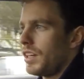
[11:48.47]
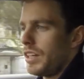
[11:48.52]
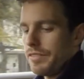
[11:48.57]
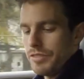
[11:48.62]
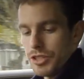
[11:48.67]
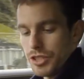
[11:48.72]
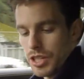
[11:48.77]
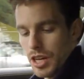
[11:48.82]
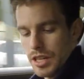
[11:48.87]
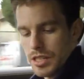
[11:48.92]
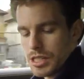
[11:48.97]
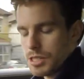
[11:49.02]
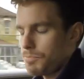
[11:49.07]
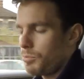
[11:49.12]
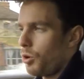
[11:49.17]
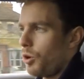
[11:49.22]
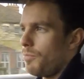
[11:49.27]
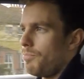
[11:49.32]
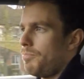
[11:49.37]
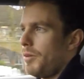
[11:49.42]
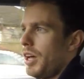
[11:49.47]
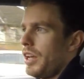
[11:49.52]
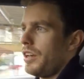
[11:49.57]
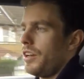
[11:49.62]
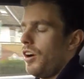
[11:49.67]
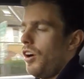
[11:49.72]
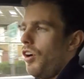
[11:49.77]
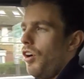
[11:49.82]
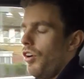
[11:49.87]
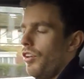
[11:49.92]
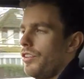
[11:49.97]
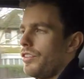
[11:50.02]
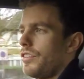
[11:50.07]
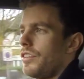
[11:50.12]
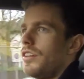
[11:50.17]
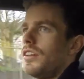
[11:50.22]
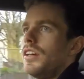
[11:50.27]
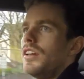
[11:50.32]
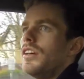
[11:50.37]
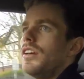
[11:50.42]
If you turn the sport button
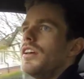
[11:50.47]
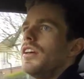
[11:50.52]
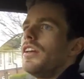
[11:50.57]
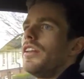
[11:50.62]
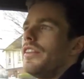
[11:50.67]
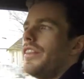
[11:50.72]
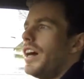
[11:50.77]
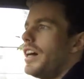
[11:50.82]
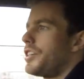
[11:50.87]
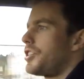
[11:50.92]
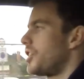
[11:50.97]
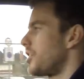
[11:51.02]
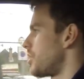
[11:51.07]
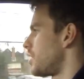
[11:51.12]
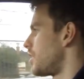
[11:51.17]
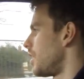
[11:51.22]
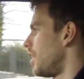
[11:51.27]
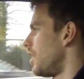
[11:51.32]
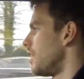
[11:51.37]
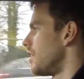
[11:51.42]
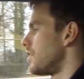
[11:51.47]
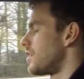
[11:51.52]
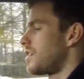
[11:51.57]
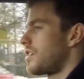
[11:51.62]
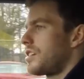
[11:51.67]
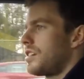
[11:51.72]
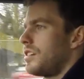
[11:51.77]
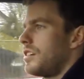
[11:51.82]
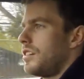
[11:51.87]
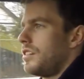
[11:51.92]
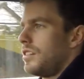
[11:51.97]
on, that just does